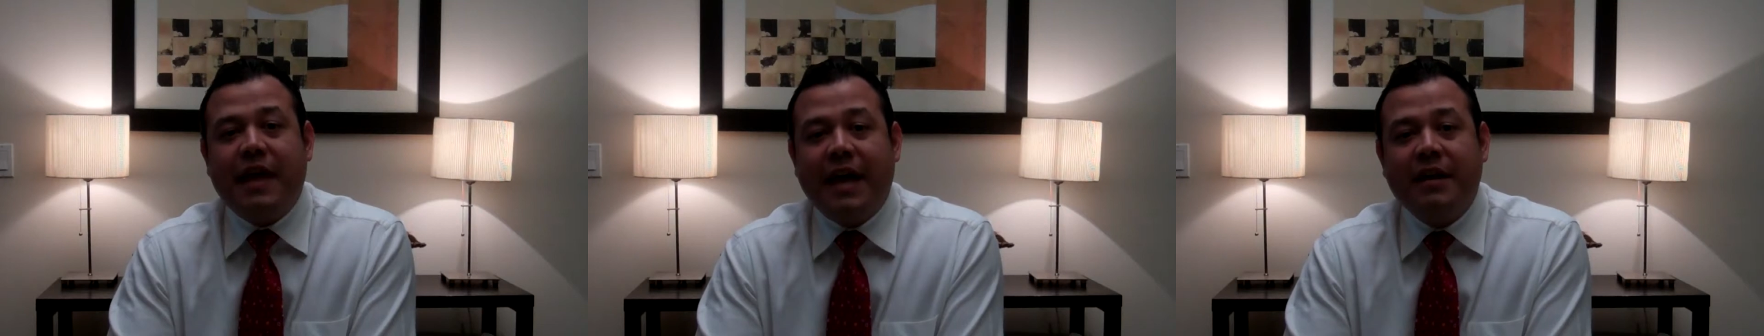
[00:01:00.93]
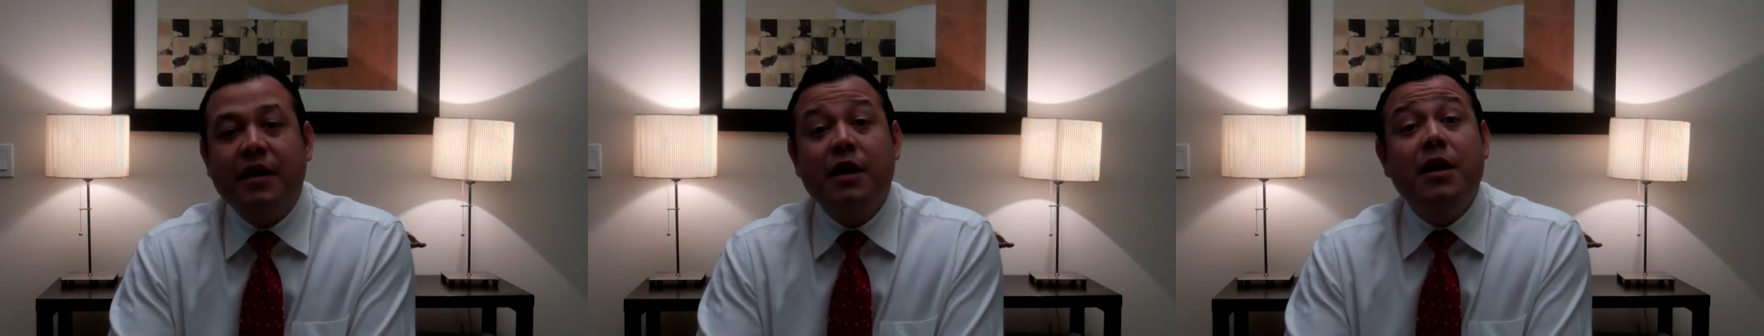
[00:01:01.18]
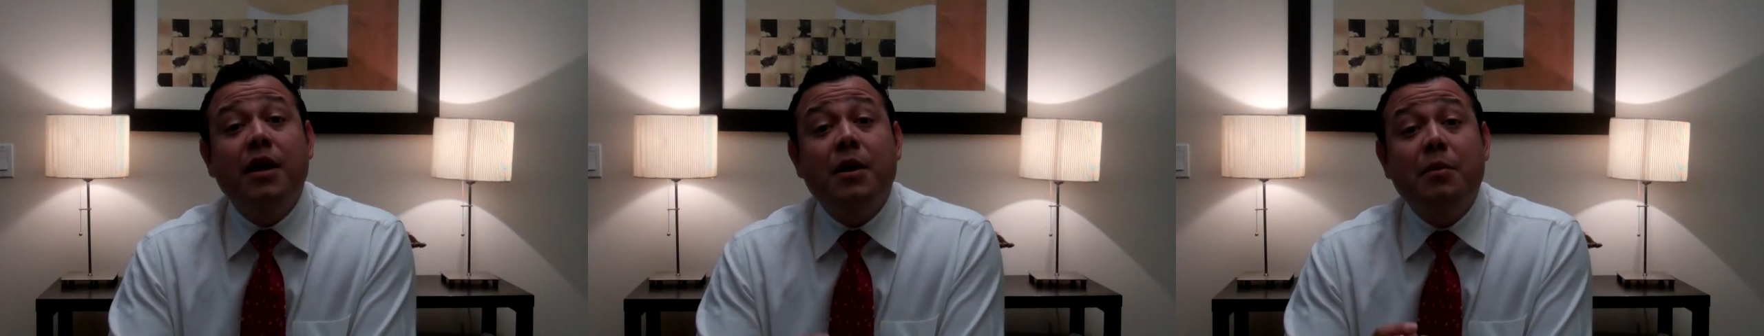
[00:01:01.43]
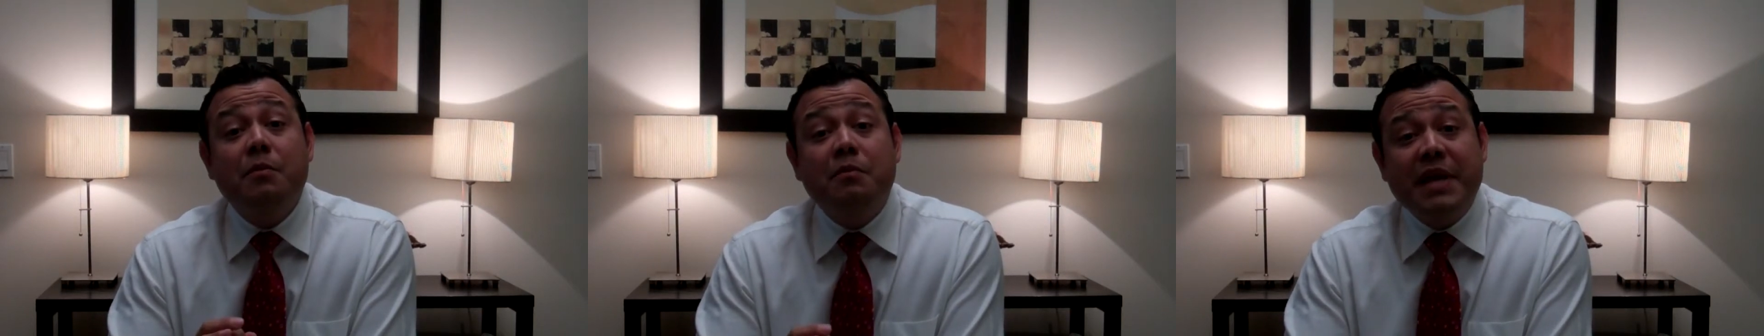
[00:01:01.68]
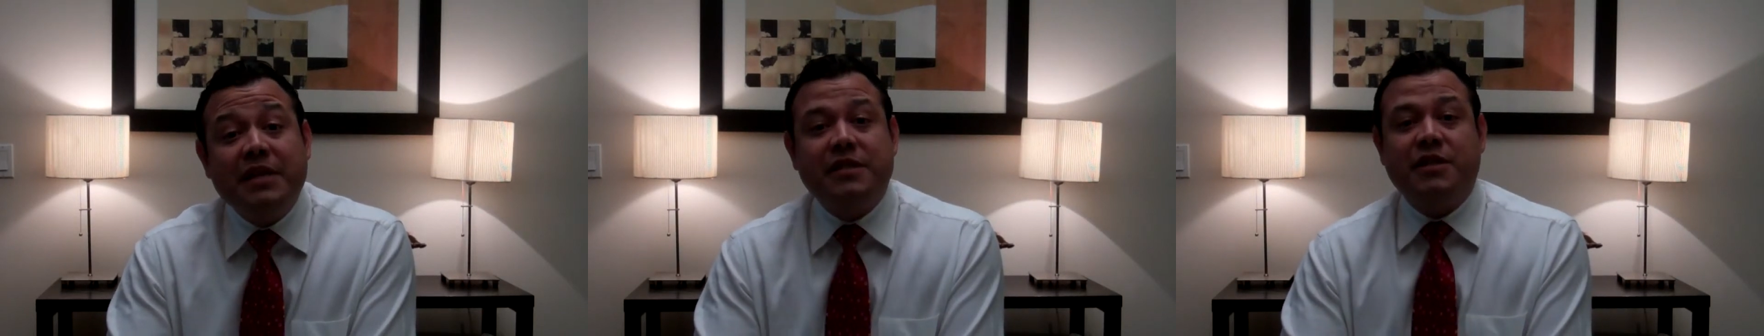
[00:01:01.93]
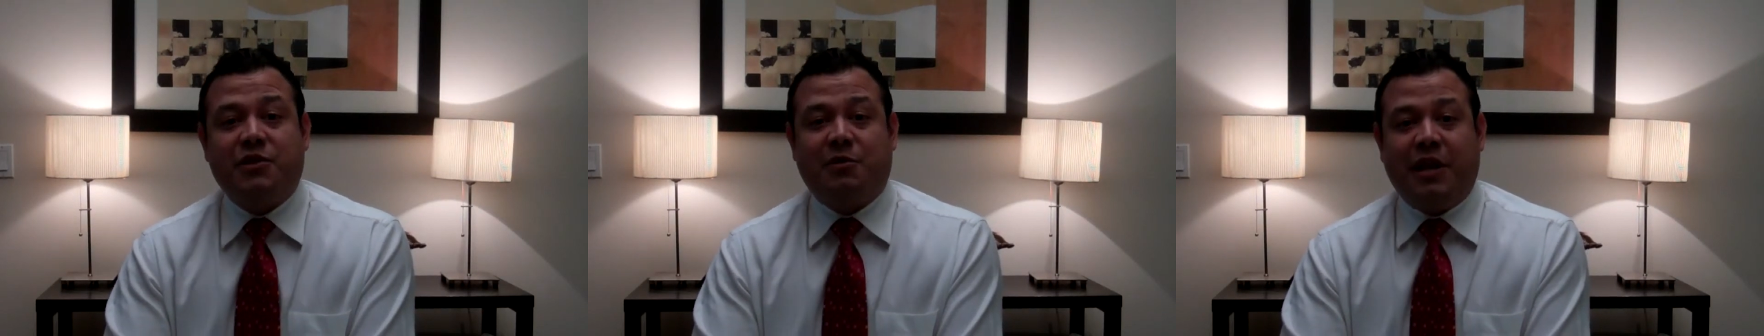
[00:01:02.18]
that
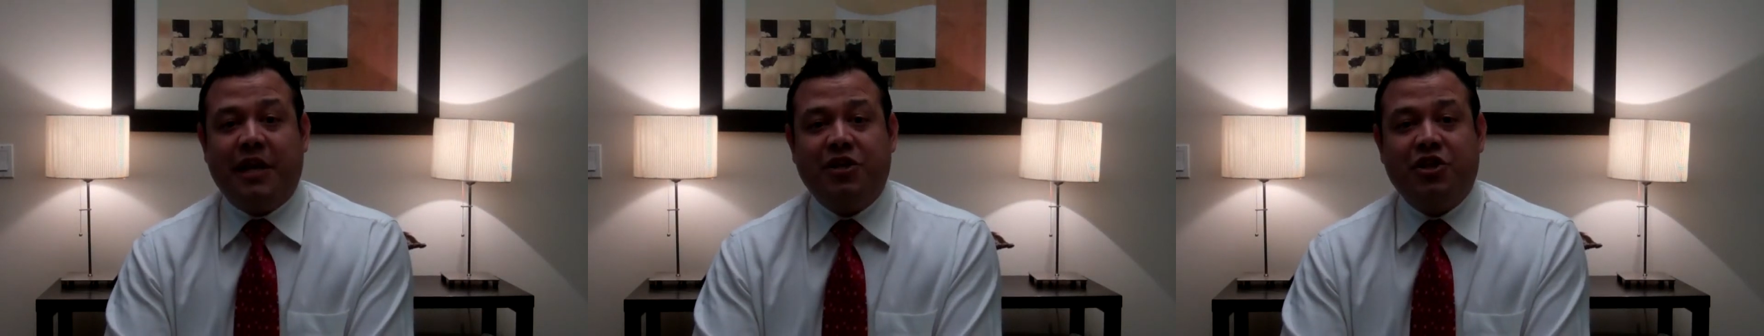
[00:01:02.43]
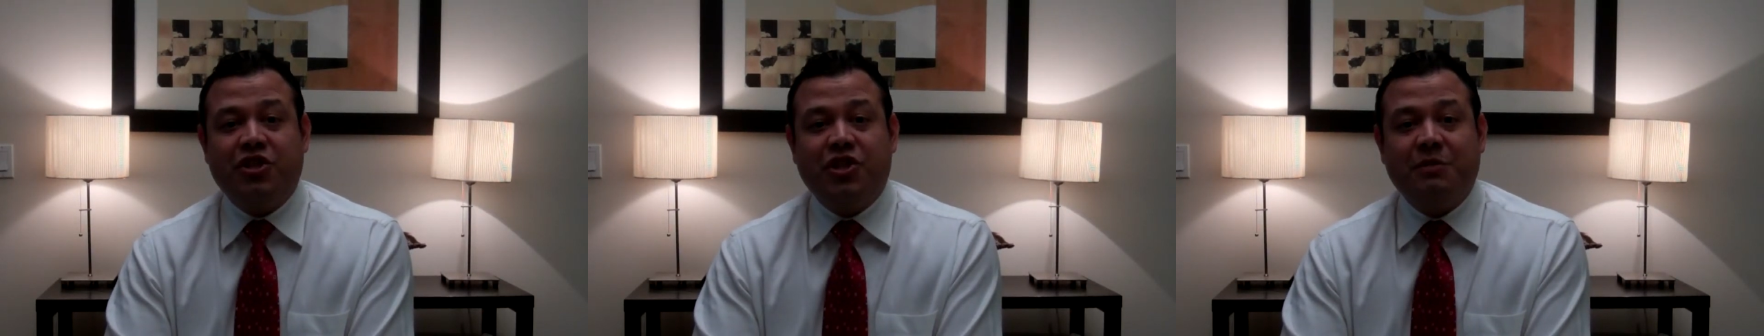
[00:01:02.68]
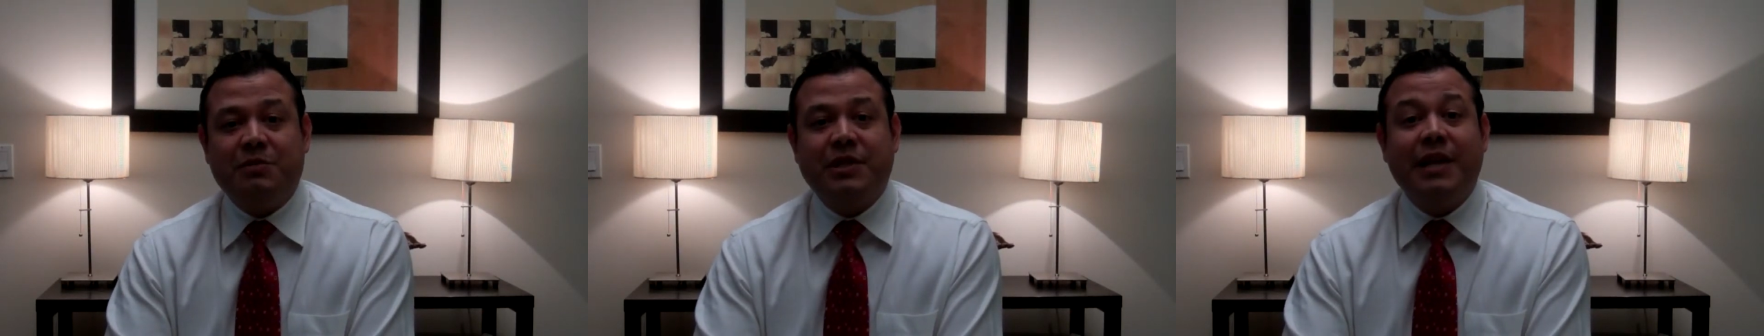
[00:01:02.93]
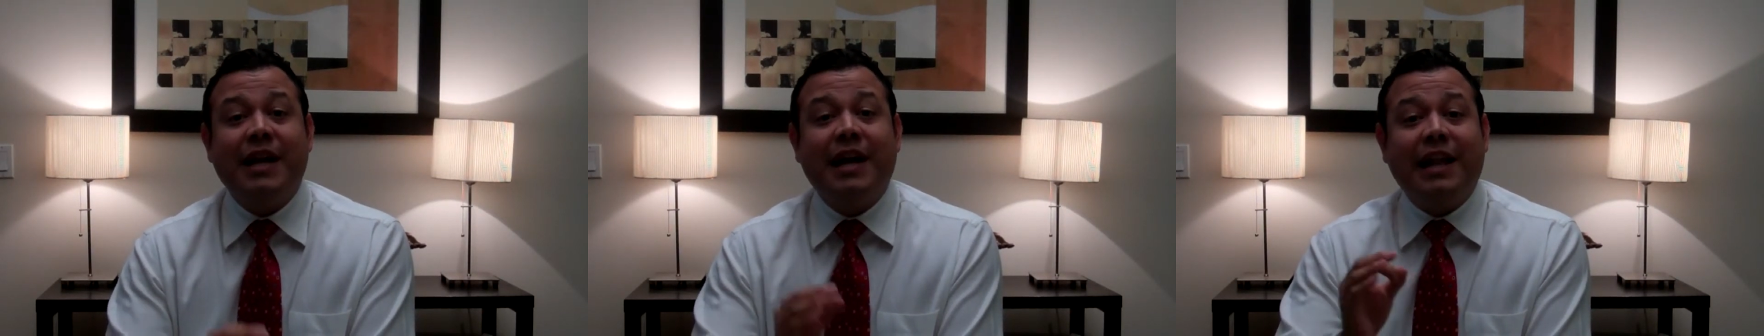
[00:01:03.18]
business relationships,